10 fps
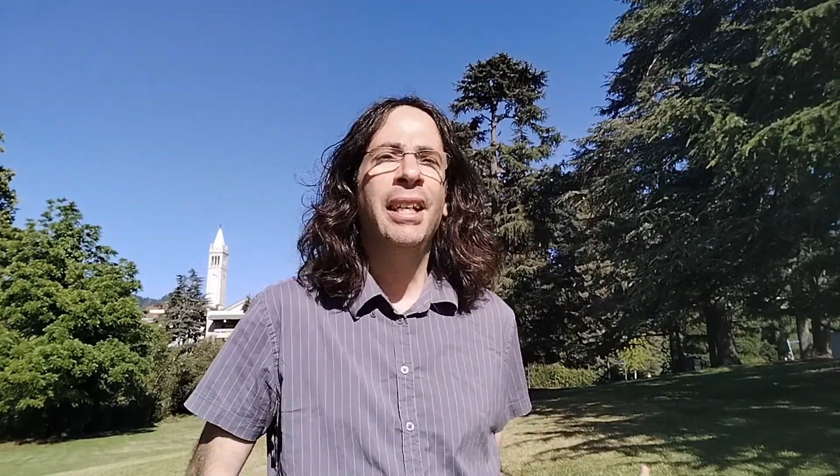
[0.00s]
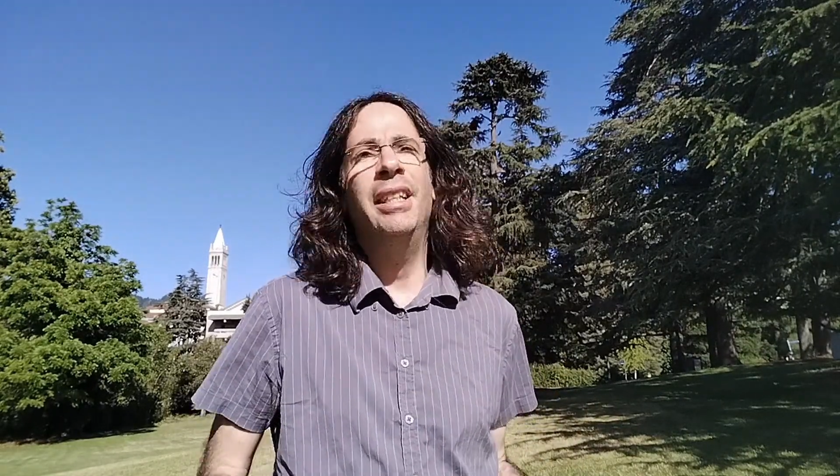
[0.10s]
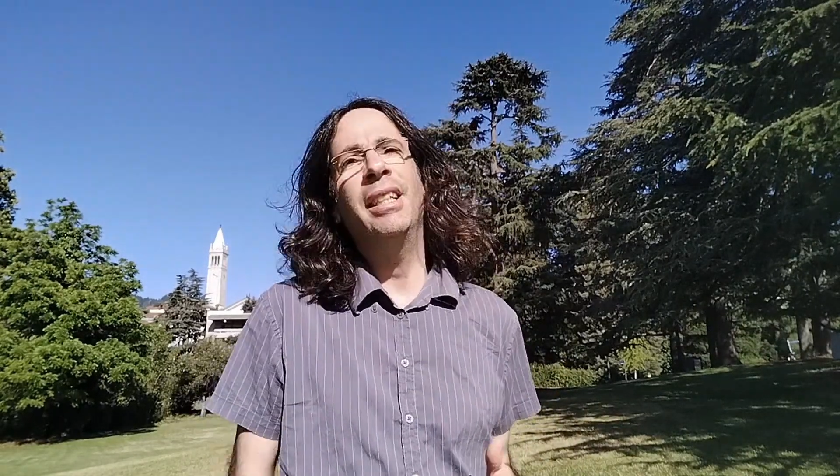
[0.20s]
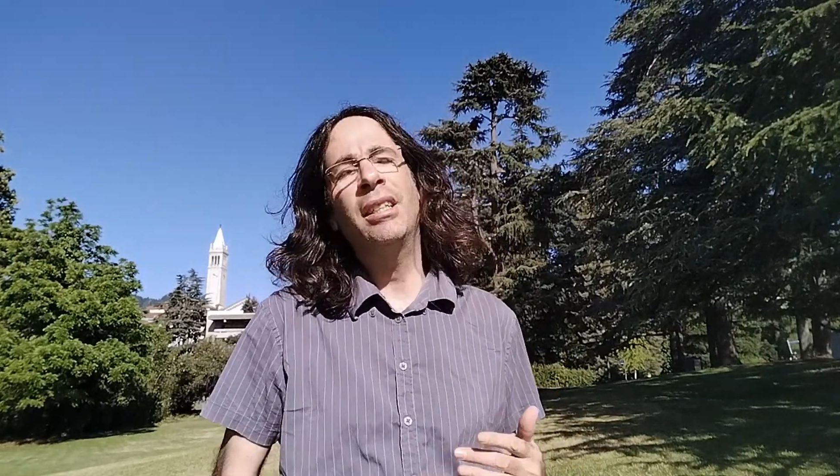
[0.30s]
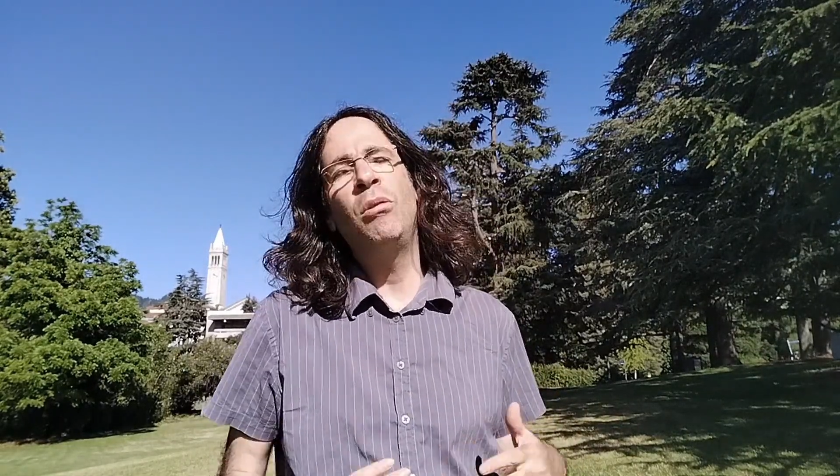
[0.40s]

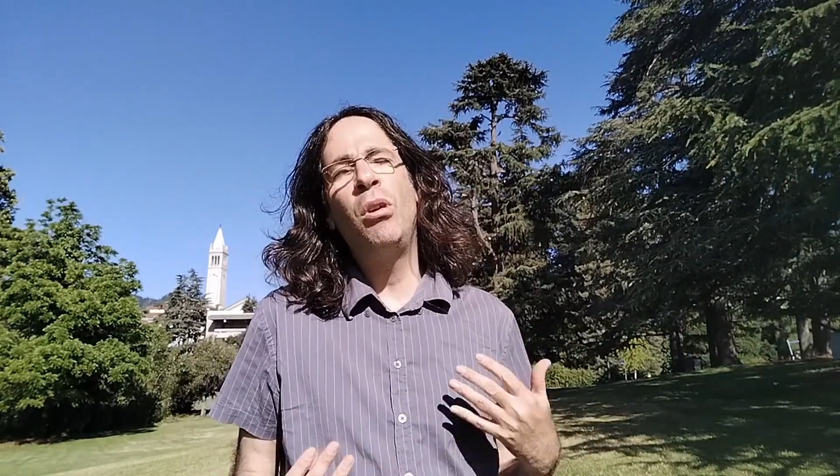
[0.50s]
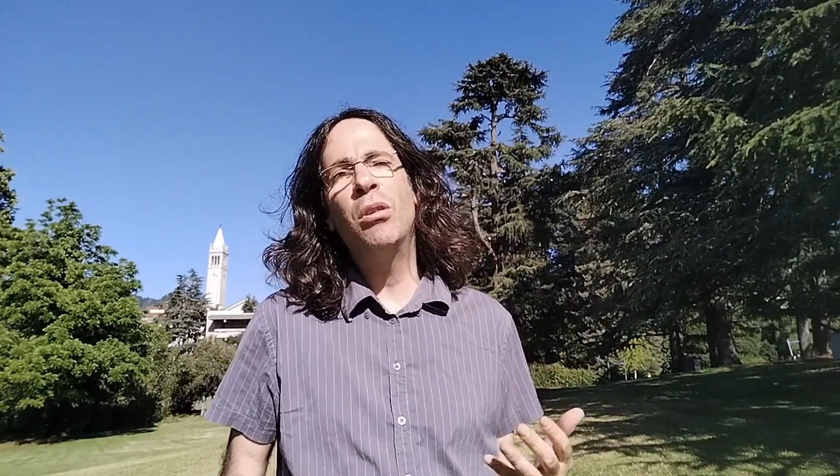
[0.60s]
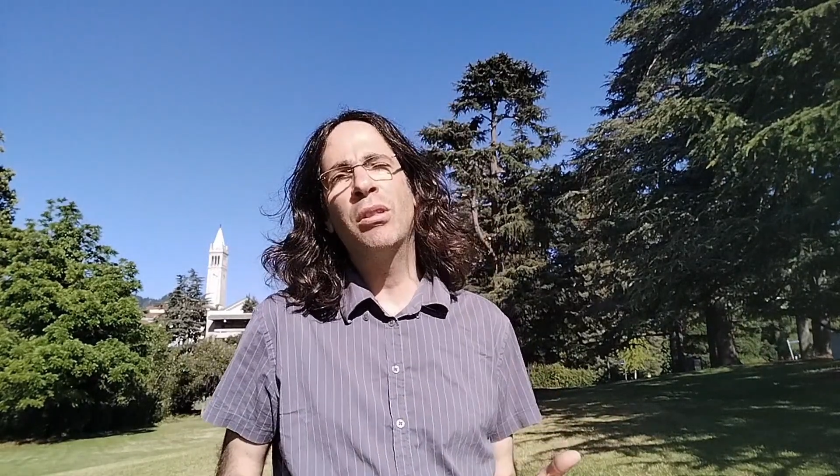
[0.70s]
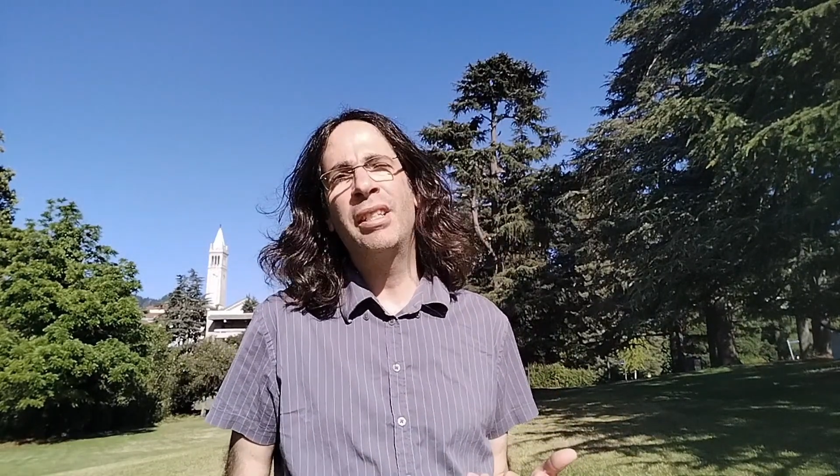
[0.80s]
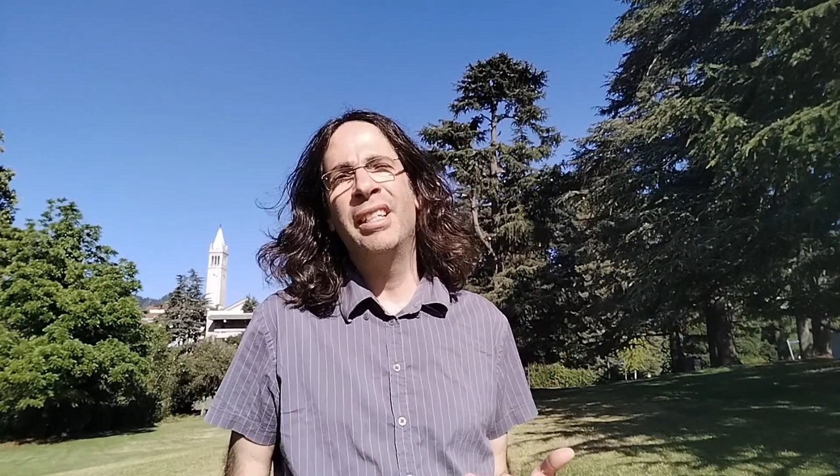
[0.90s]
In other
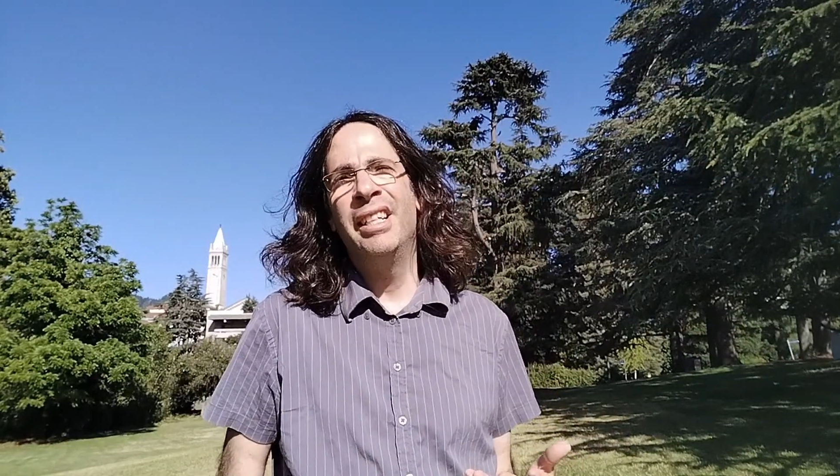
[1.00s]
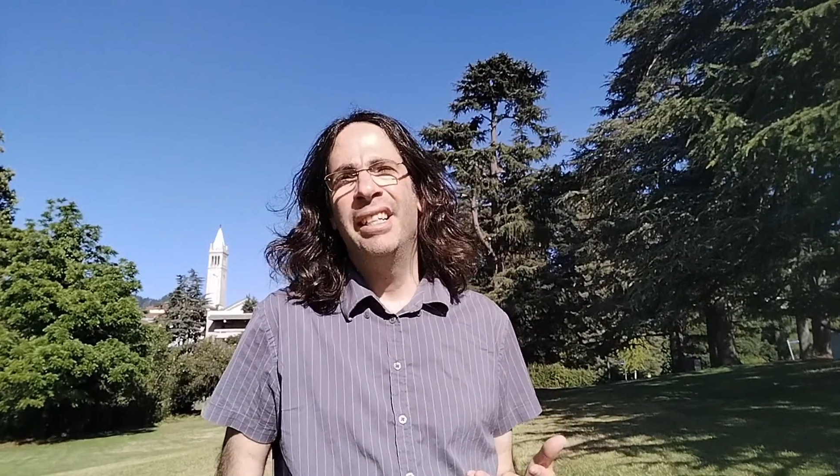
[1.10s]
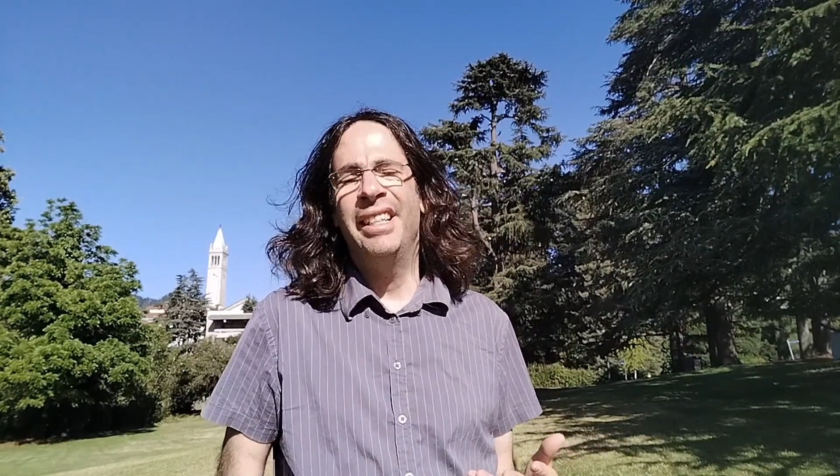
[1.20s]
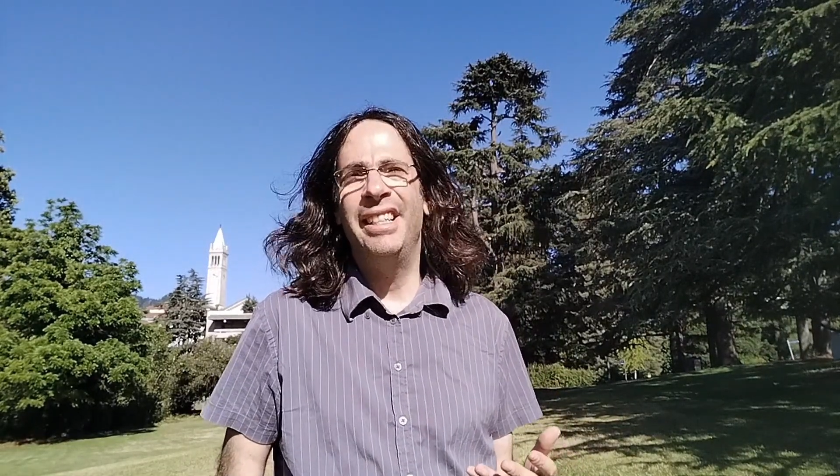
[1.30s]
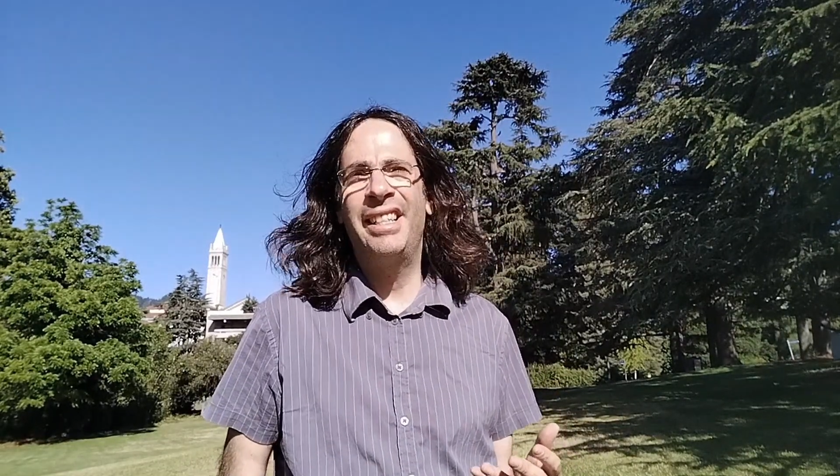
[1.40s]
words,
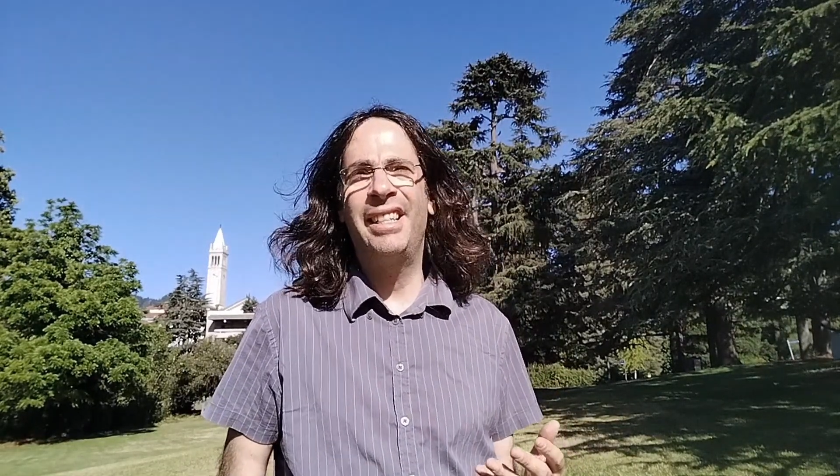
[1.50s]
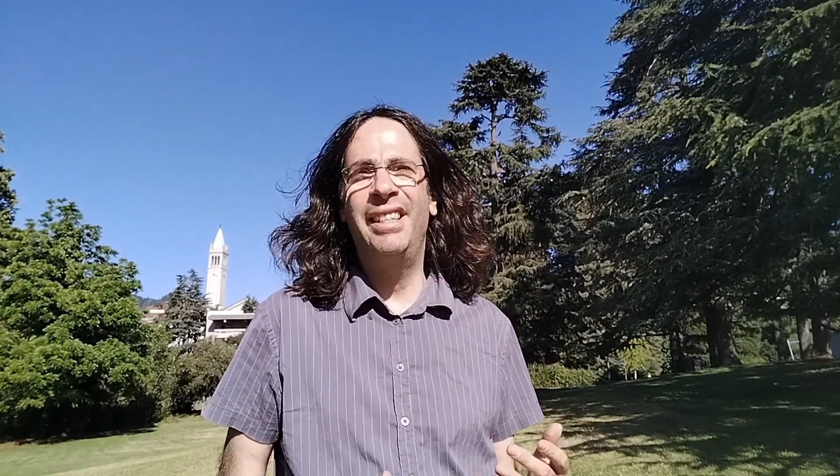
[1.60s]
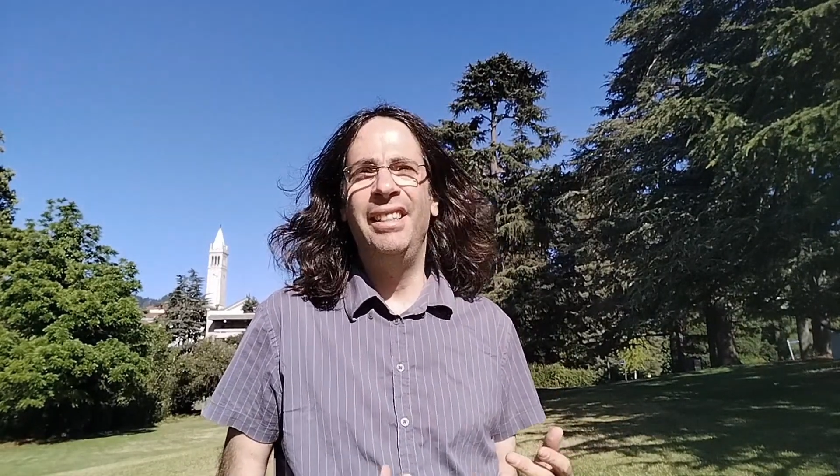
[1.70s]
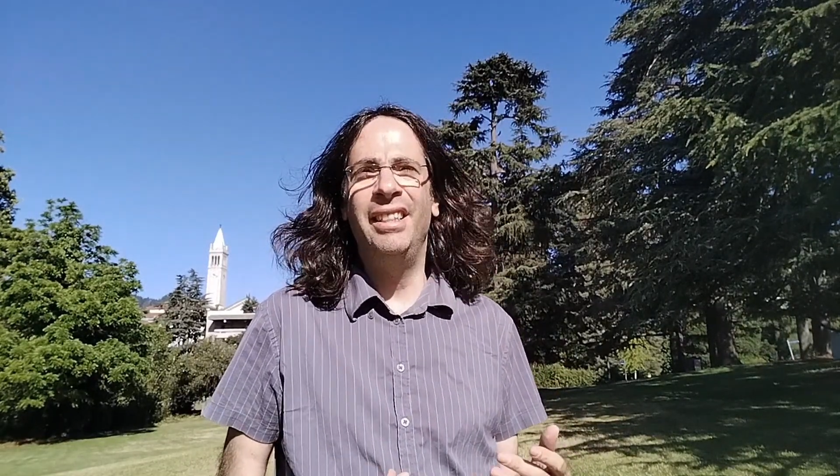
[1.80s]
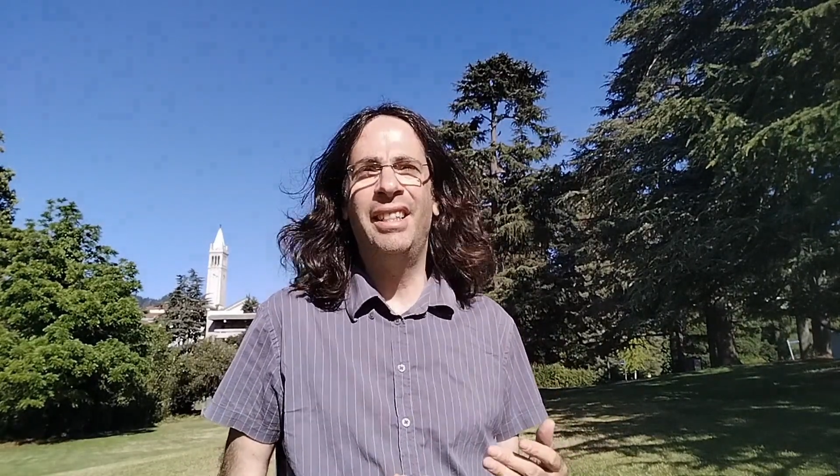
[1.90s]

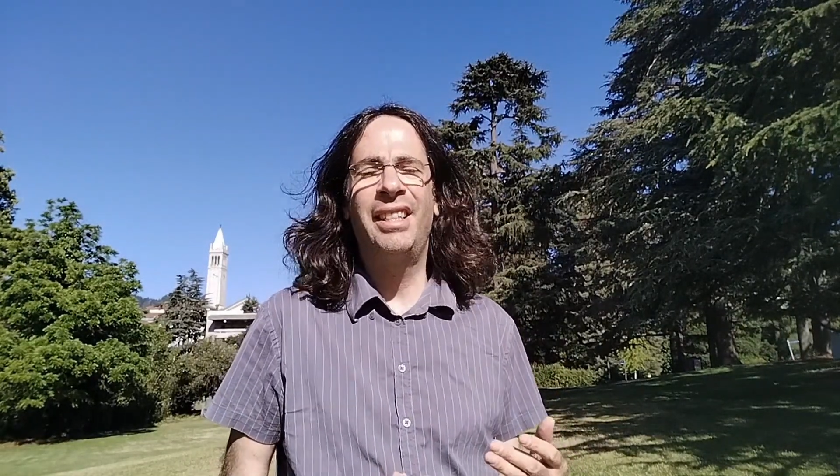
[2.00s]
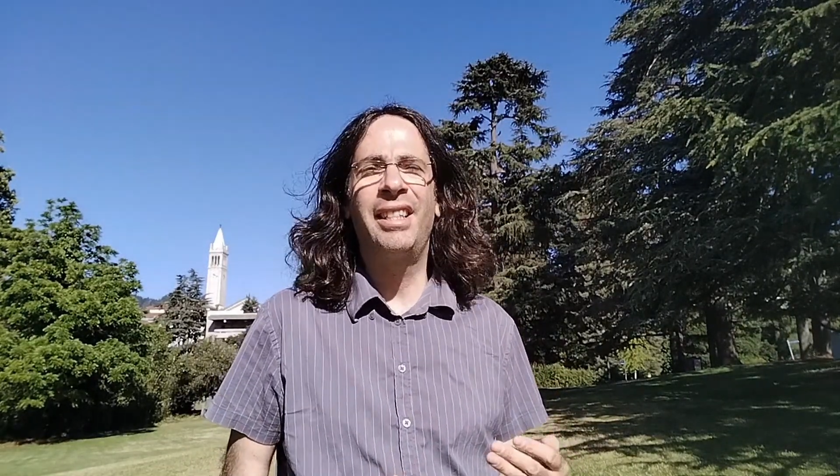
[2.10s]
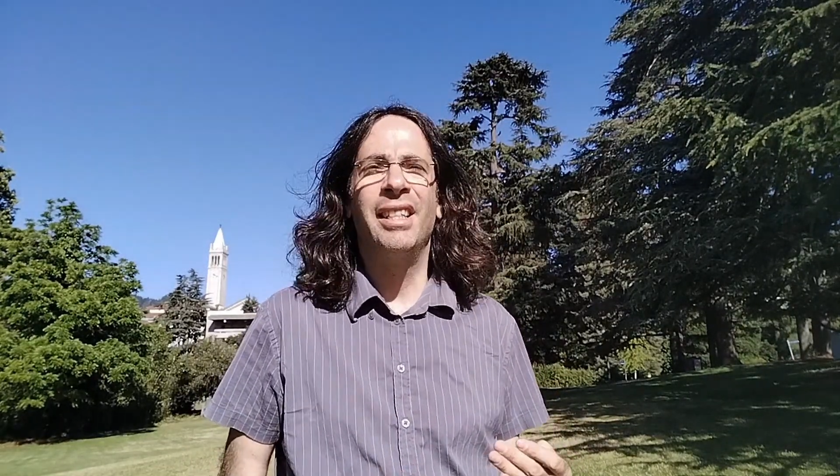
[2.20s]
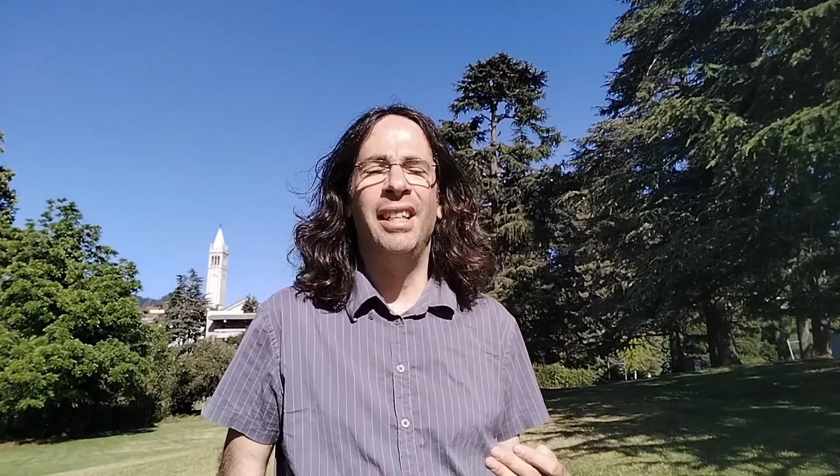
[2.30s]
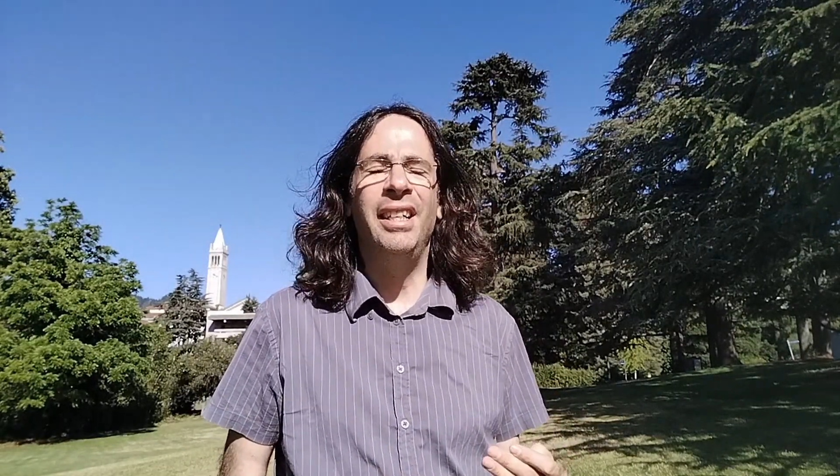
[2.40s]

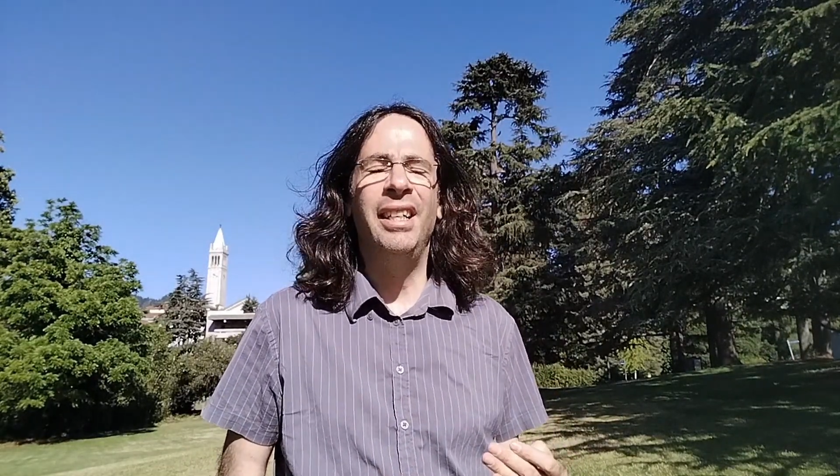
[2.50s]
it's